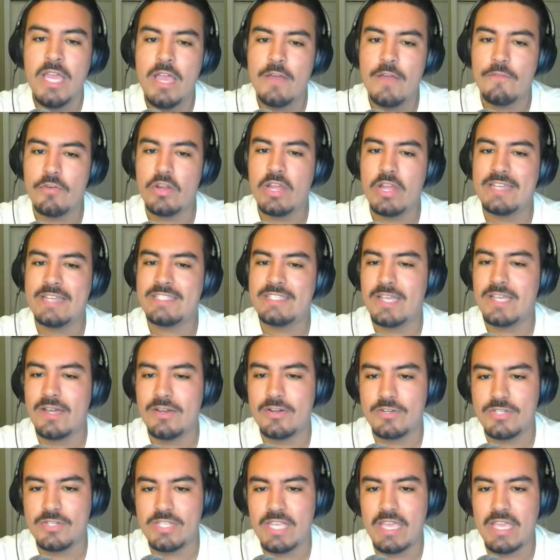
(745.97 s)
For you guys to
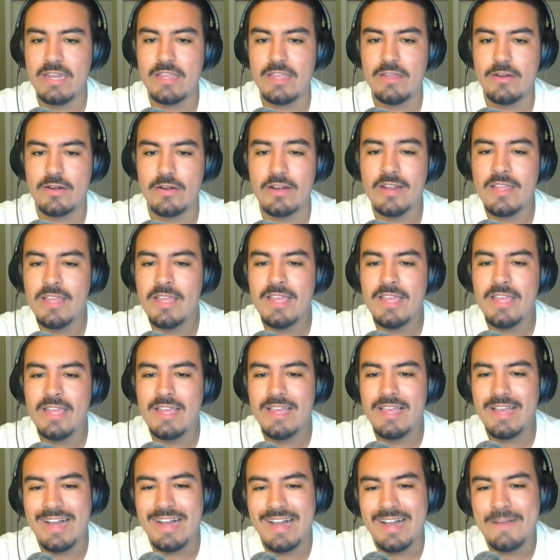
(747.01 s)
understand here,
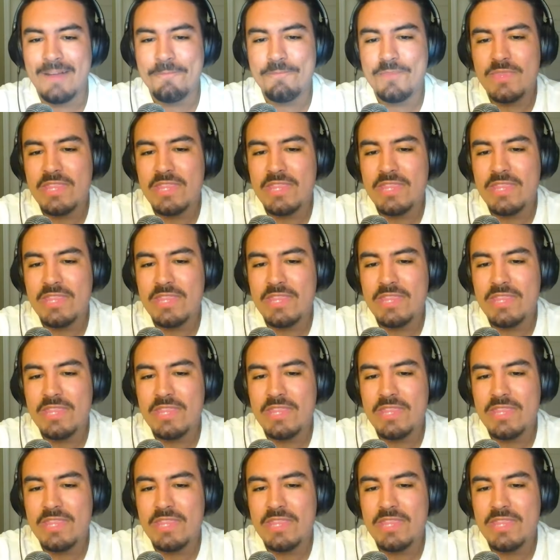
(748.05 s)
uh,